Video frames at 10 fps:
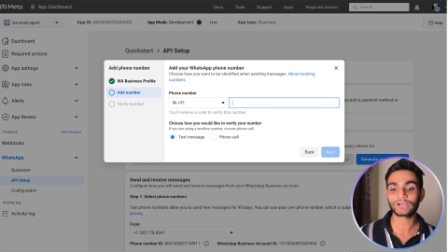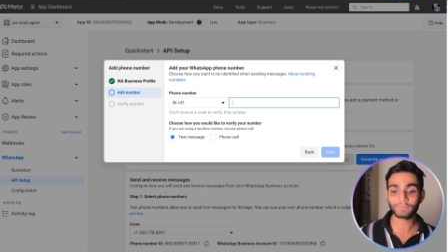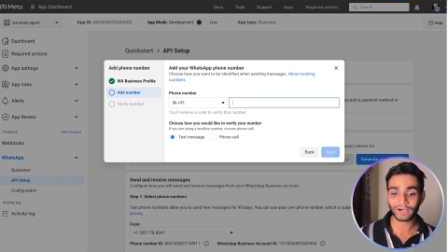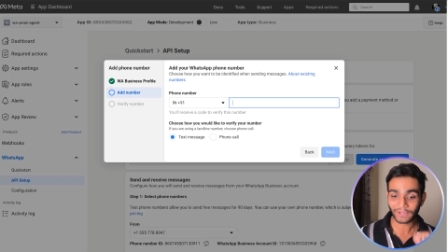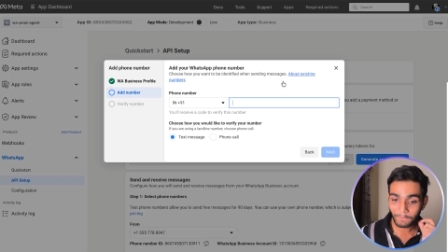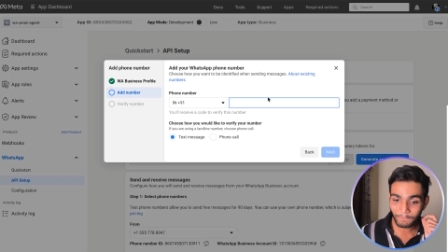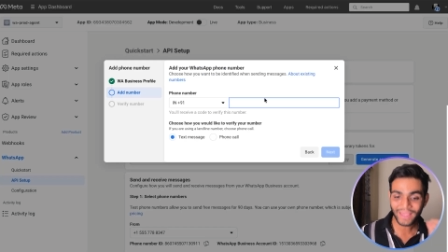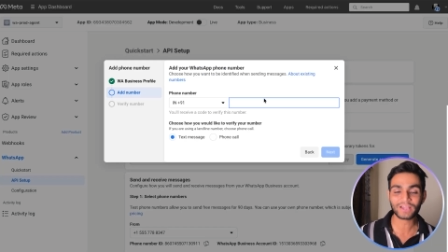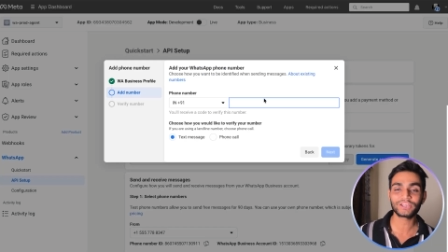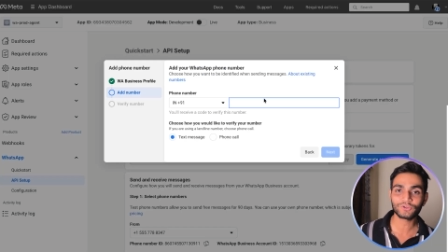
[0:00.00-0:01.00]
come uh, come
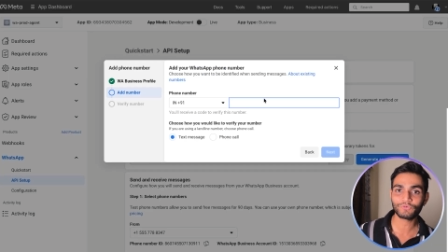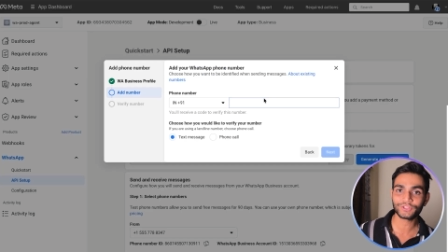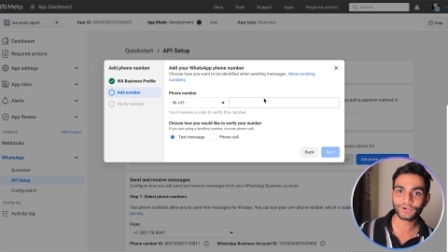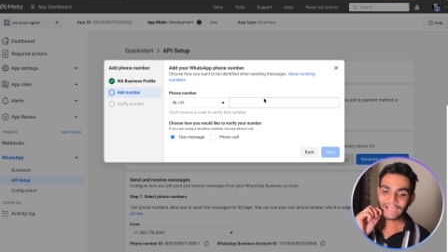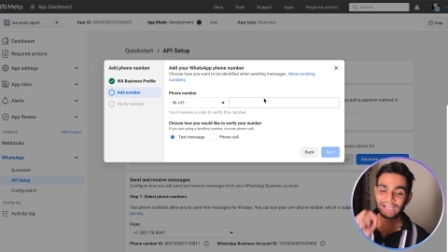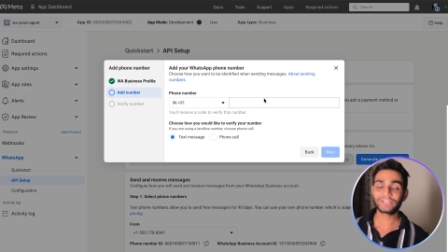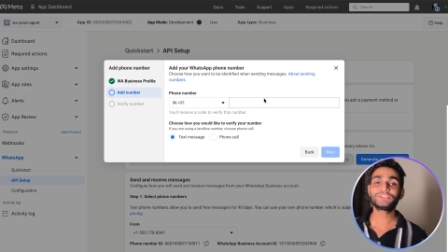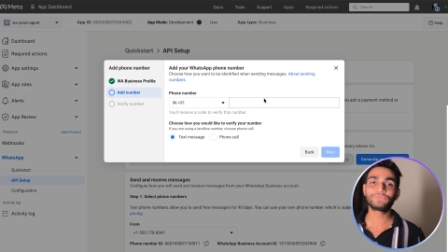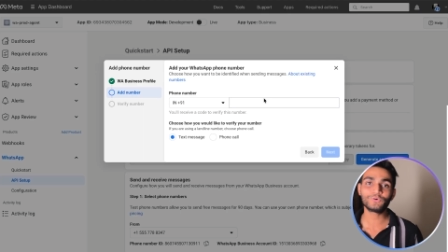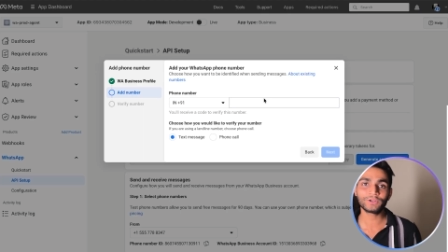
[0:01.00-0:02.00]
back again over here enter
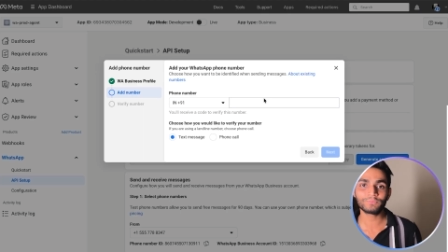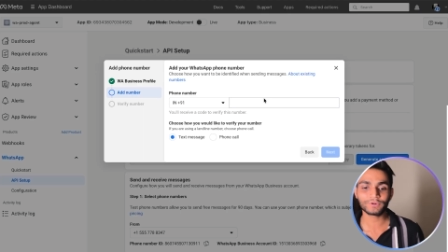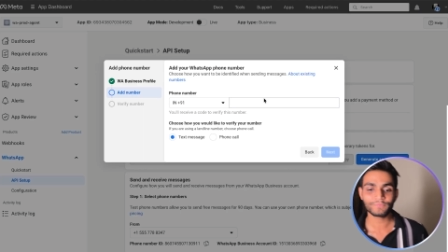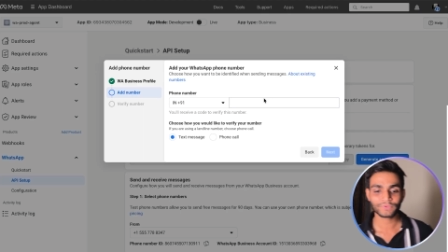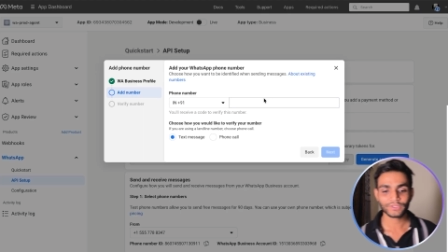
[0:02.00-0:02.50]
the phone number